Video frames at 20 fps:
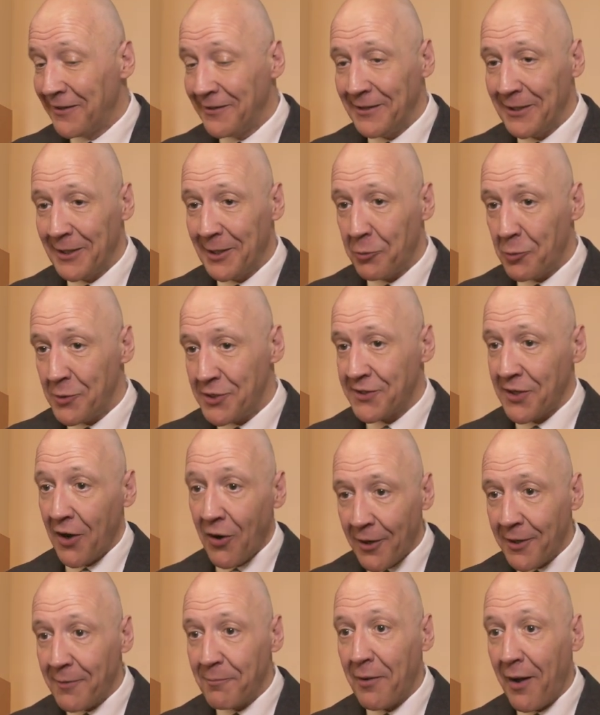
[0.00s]
And we
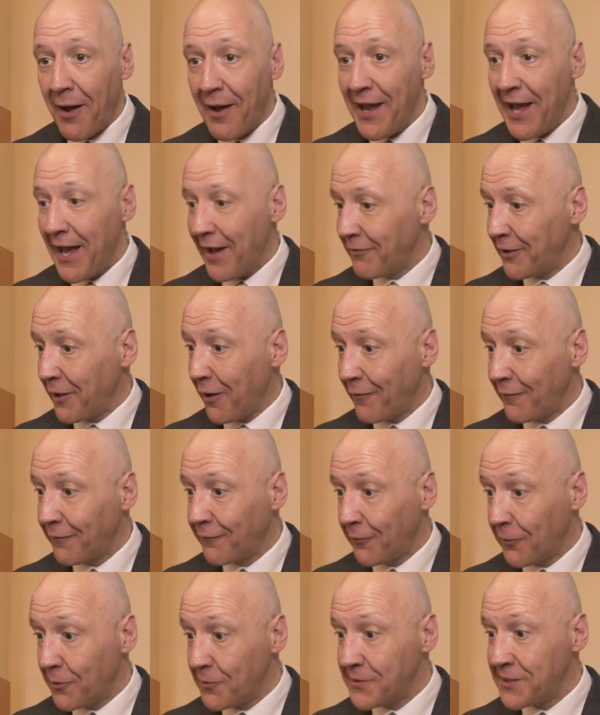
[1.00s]
started by having our
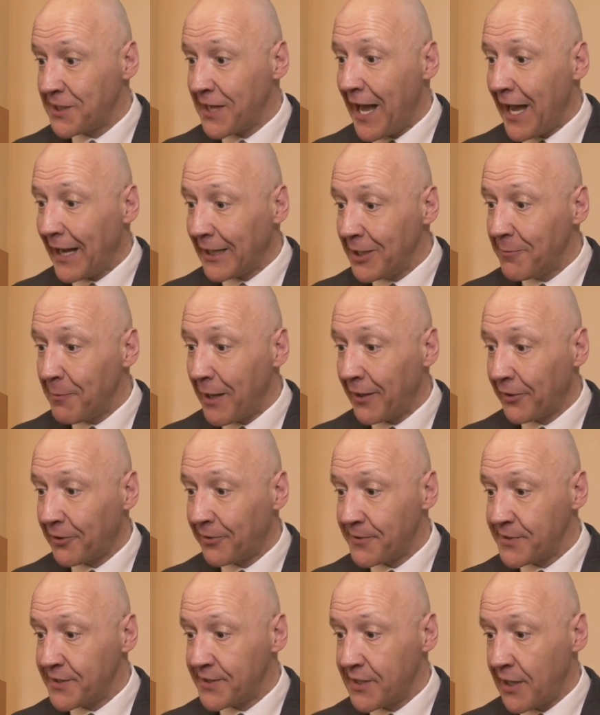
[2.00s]
first
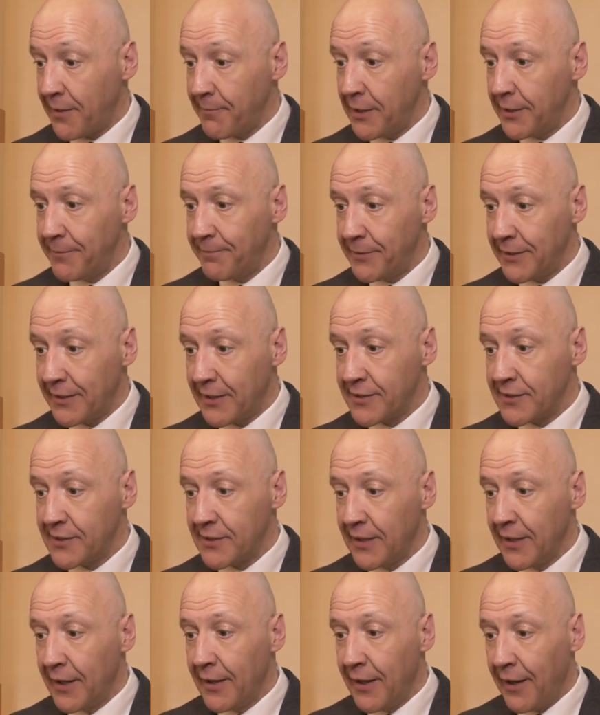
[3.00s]
ecumenical summit because
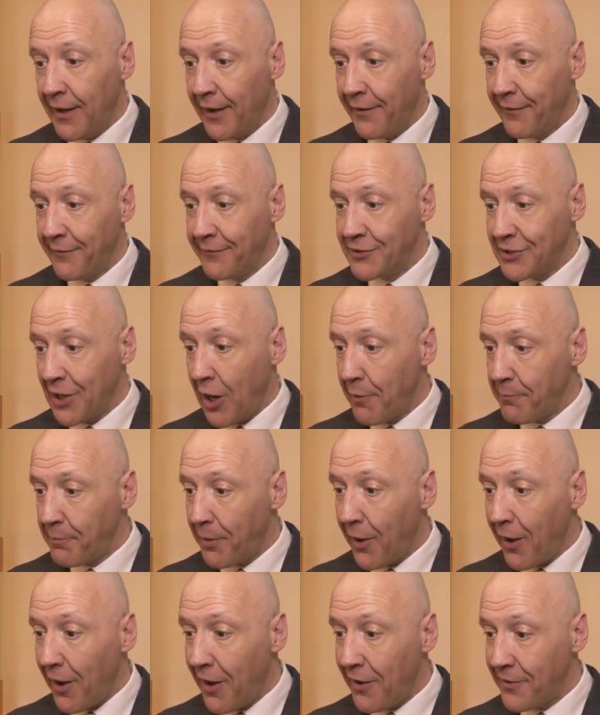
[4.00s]
of John
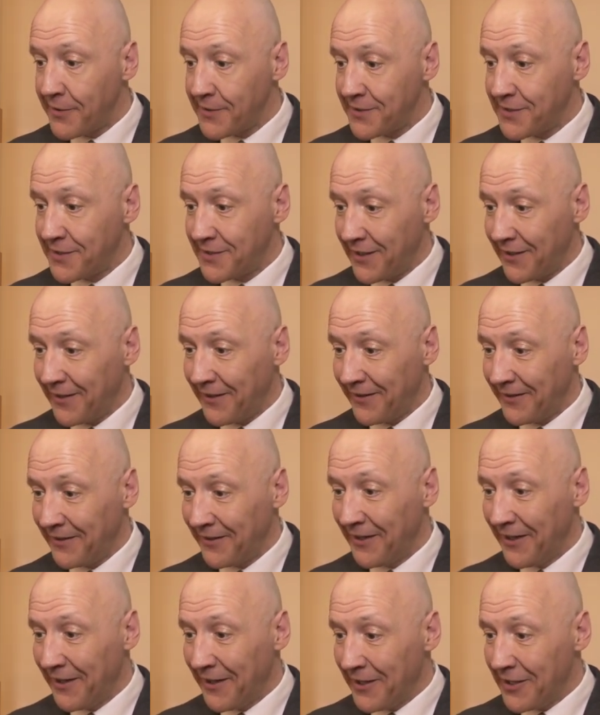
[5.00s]
Paul's
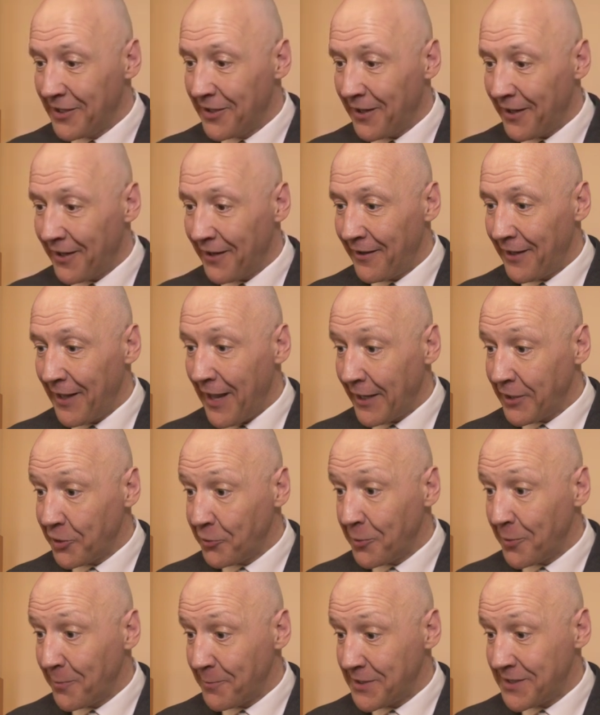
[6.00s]
Ut
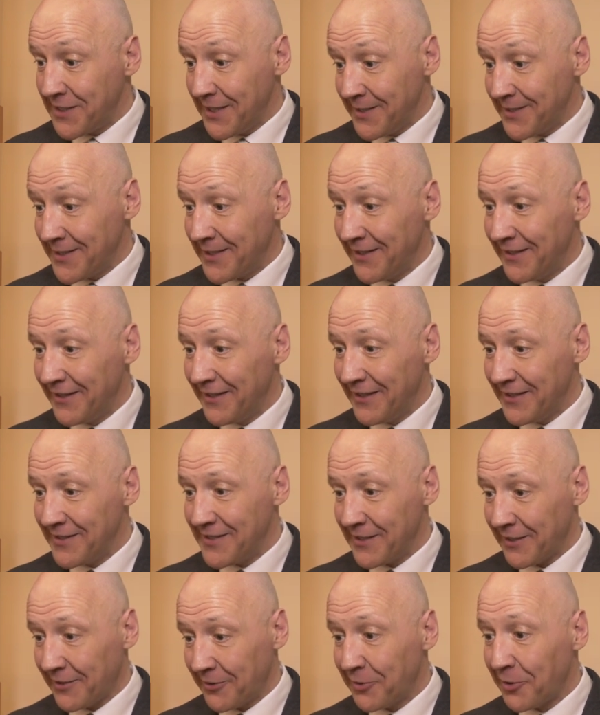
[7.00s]
Unum Sint
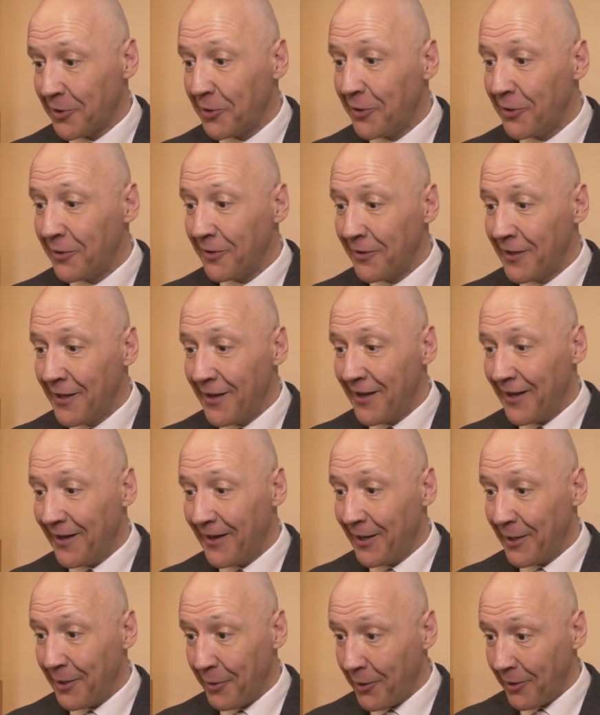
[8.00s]
encyclical.
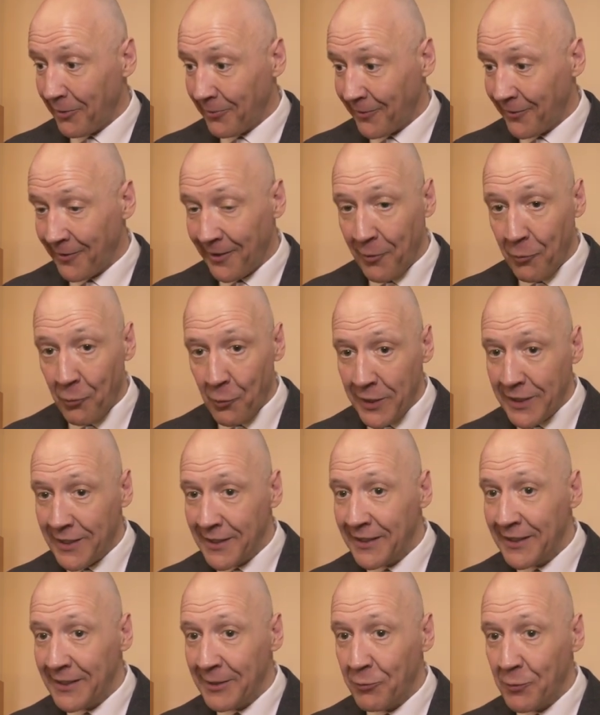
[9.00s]

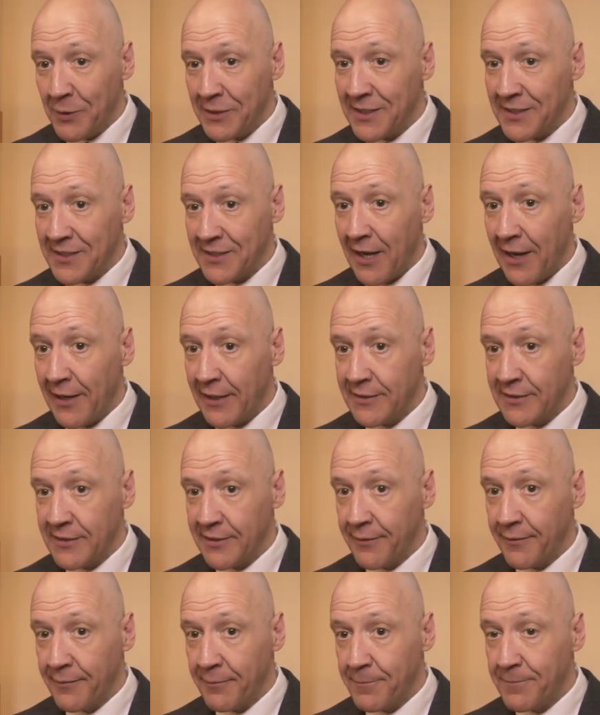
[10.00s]
We decided
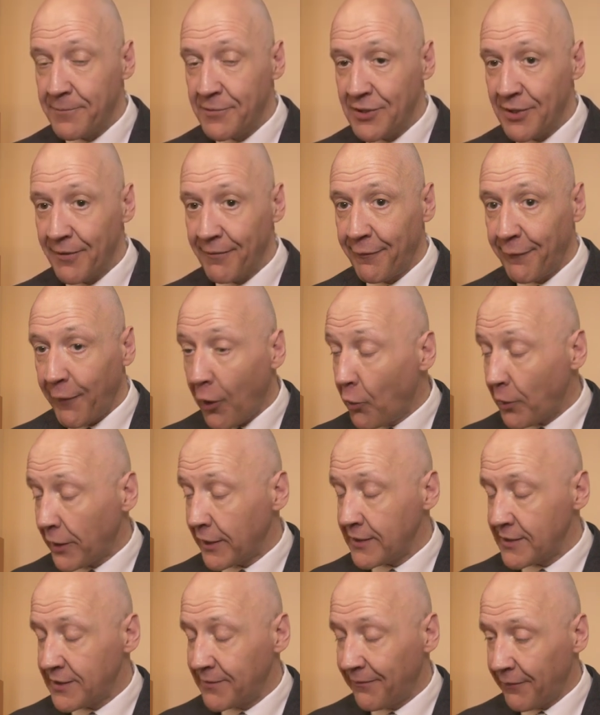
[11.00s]
to
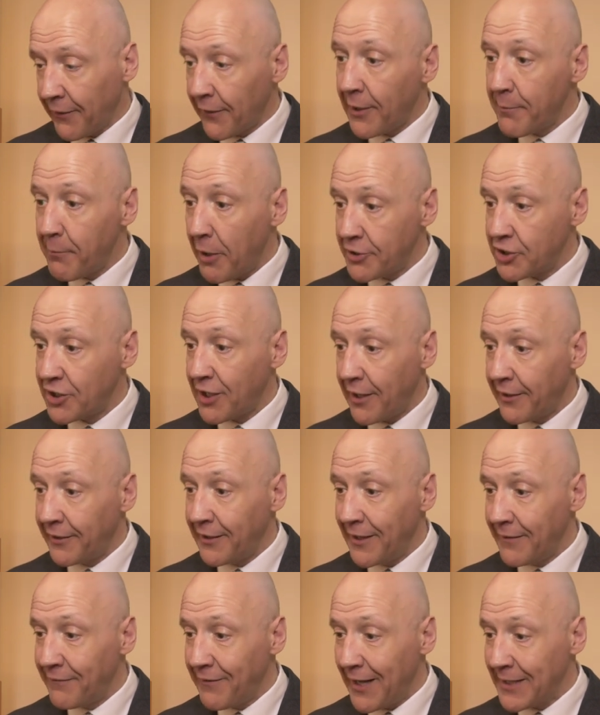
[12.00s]
focus very much
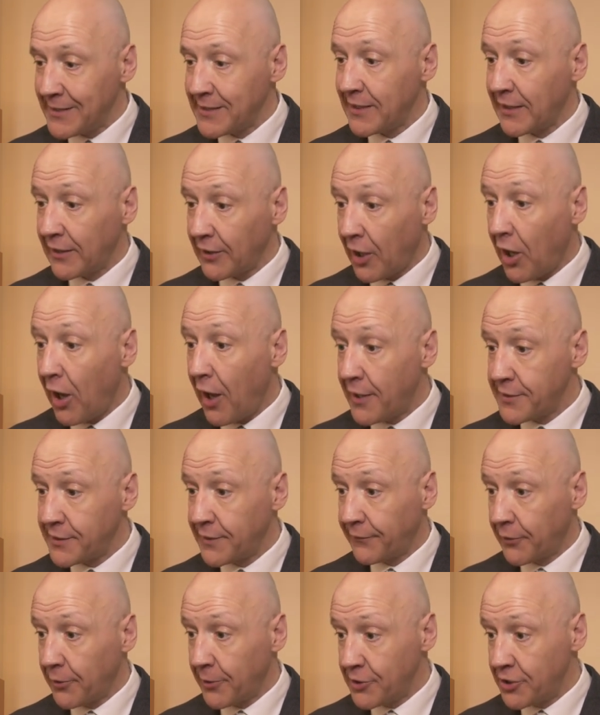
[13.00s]
on advancing the cause
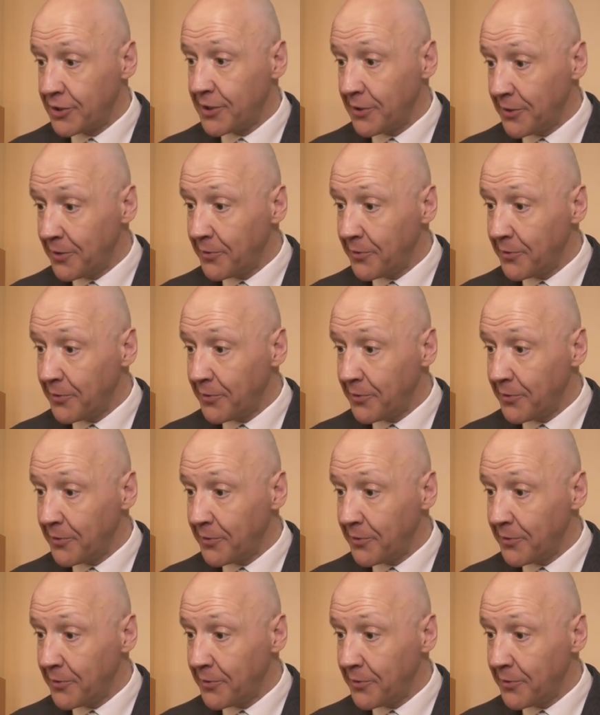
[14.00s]
of Christian